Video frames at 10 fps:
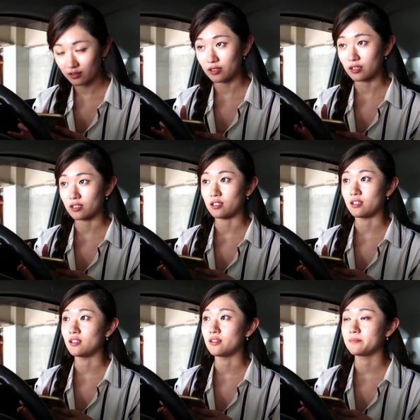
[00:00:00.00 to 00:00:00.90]
like a
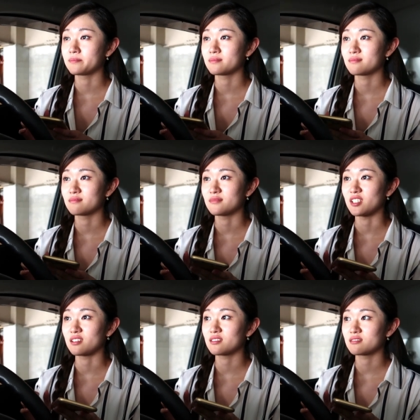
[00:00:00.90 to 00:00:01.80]
uh,
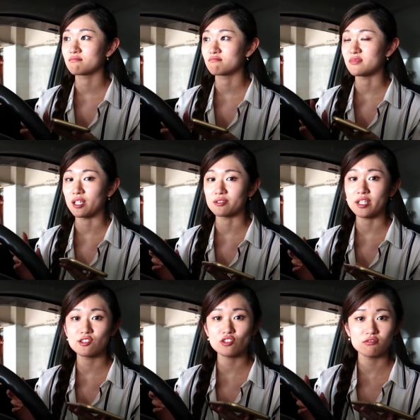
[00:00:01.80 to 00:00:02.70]
like
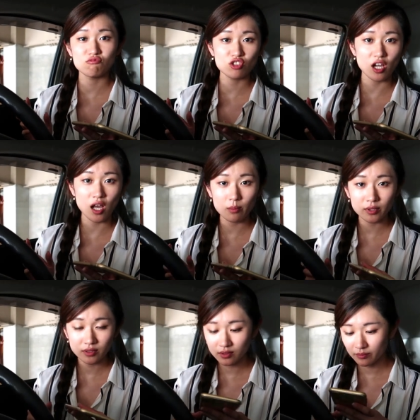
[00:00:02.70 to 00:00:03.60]
narration job
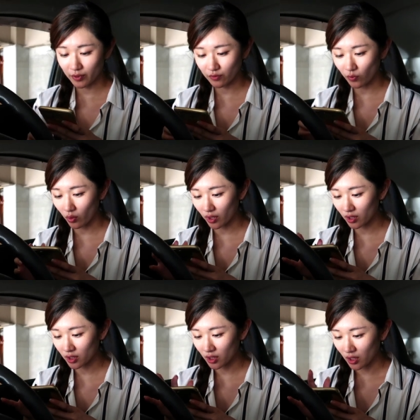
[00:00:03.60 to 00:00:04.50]
before,